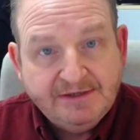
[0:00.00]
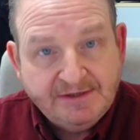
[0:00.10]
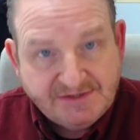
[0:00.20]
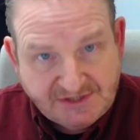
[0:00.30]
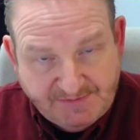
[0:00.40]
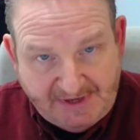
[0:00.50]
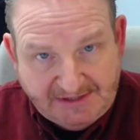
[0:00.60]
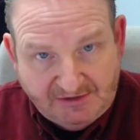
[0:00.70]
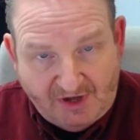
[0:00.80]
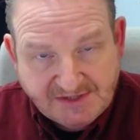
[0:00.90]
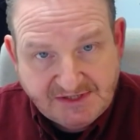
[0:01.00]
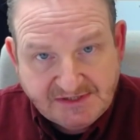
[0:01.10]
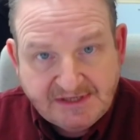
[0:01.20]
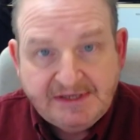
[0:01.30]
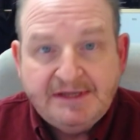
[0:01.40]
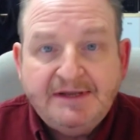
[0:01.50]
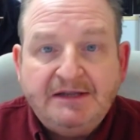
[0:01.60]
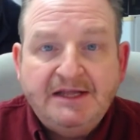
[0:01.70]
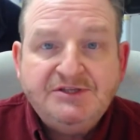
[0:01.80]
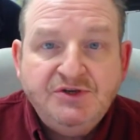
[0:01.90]
suspended losses. Now
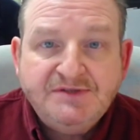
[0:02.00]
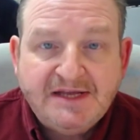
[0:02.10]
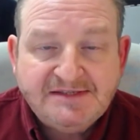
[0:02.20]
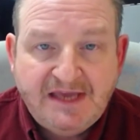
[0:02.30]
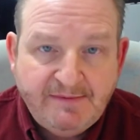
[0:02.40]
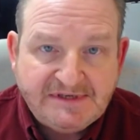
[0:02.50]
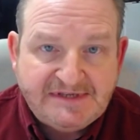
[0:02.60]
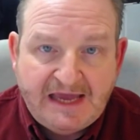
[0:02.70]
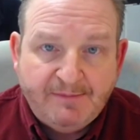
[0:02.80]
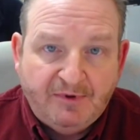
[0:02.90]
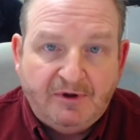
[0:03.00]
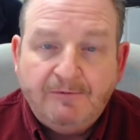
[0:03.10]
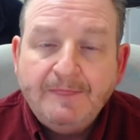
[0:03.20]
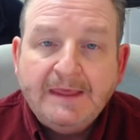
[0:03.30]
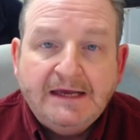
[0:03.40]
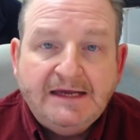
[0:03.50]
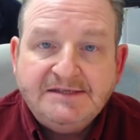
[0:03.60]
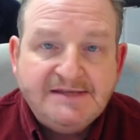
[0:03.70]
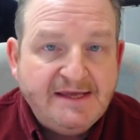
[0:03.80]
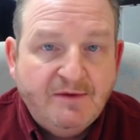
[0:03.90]
let's use that same example and
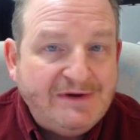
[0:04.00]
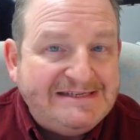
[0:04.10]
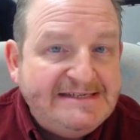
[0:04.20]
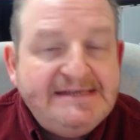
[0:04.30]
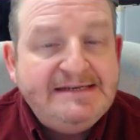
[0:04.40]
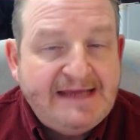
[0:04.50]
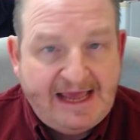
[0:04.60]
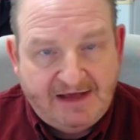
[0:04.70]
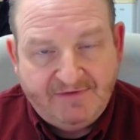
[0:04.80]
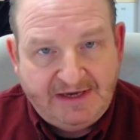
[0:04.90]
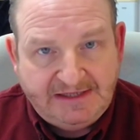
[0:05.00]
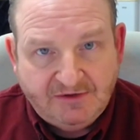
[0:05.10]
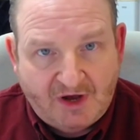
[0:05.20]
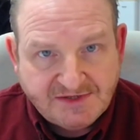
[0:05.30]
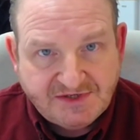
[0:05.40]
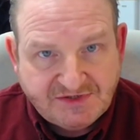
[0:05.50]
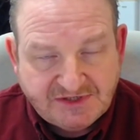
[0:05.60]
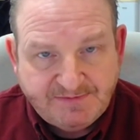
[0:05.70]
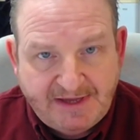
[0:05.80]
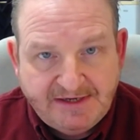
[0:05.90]
say that we didn't have any losses
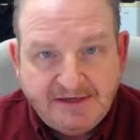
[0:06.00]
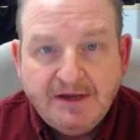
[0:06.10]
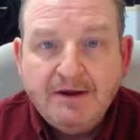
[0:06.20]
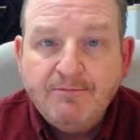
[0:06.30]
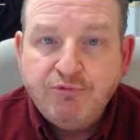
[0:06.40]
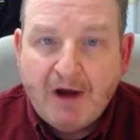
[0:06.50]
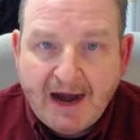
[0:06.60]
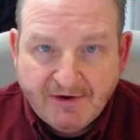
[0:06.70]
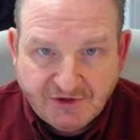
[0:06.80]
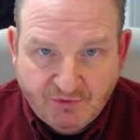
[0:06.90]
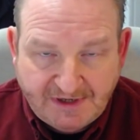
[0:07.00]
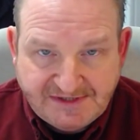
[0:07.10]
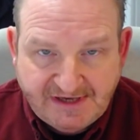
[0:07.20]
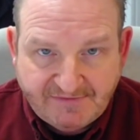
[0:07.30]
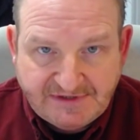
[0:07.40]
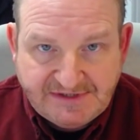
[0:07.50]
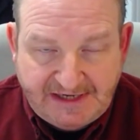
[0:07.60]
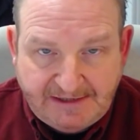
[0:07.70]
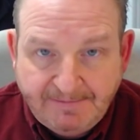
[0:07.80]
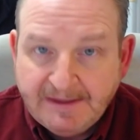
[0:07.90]
suspended prior to
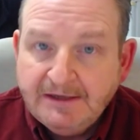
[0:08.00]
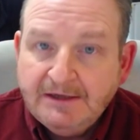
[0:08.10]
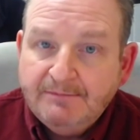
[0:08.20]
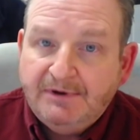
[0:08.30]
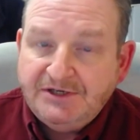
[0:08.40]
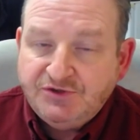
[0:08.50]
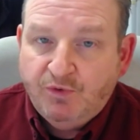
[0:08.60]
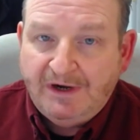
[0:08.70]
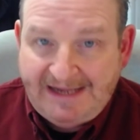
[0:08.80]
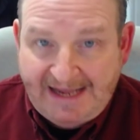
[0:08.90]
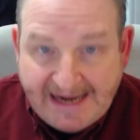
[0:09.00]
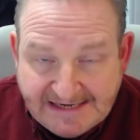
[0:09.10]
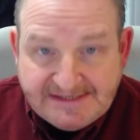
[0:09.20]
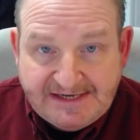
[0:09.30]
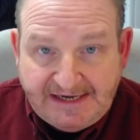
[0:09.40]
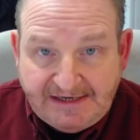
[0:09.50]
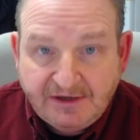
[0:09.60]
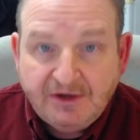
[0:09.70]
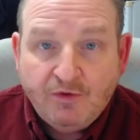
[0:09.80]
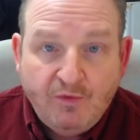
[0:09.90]
2017, but in 2018
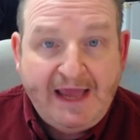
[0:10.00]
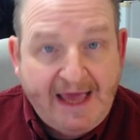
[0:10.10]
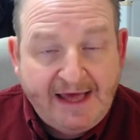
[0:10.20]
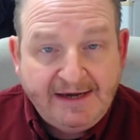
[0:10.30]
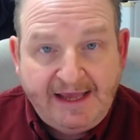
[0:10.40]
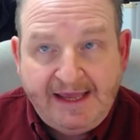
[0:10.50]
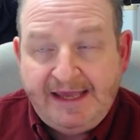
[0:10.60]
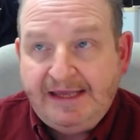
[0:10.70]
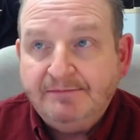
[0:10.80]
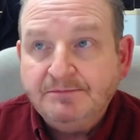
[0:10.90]
we had a